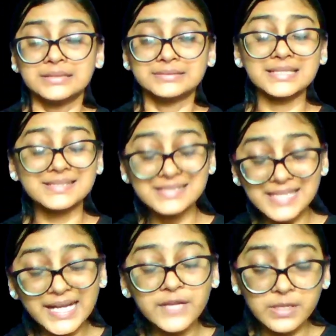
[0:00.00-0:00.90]
the
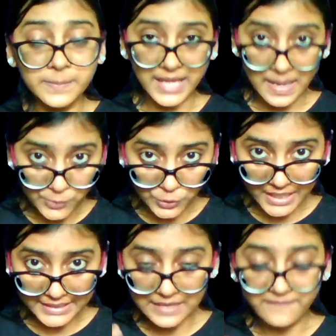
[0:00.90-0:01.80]
seed will be able to
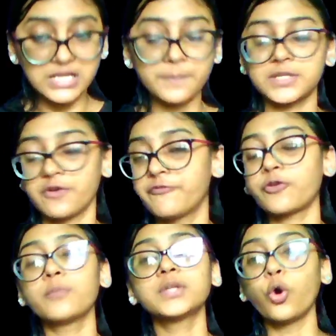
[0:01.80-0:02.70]
get developed
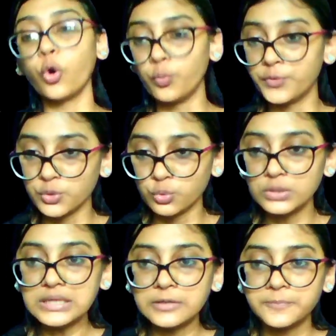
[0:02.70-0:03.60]
from the
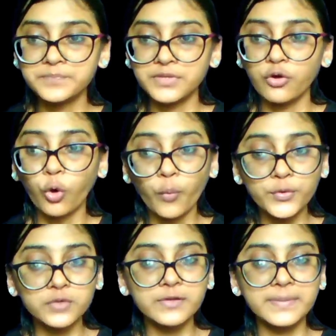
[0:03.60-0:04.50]
ovule.
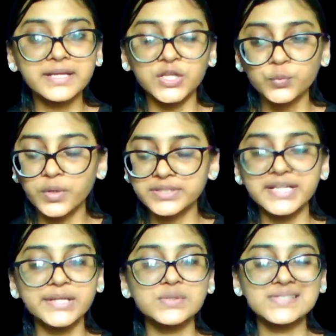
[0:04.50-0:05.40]
Ovule will be converted
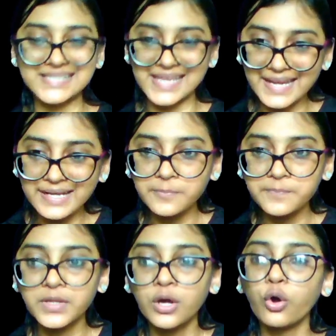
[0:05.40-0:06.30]
into seed.
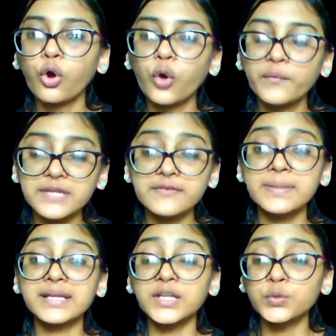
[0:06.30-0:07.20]
Ovary will
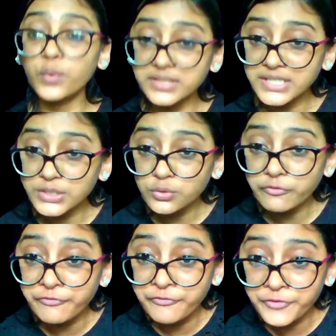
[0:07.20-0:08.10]
be converted into
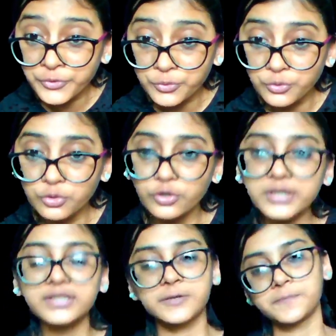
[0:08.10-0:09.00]

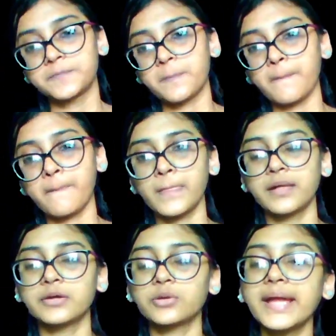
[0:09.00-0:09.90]
fruit,
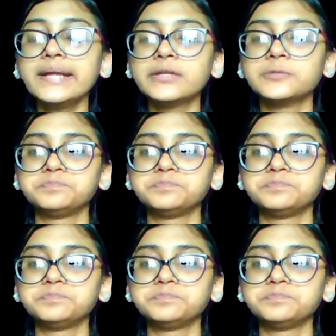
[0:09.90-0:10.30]
right?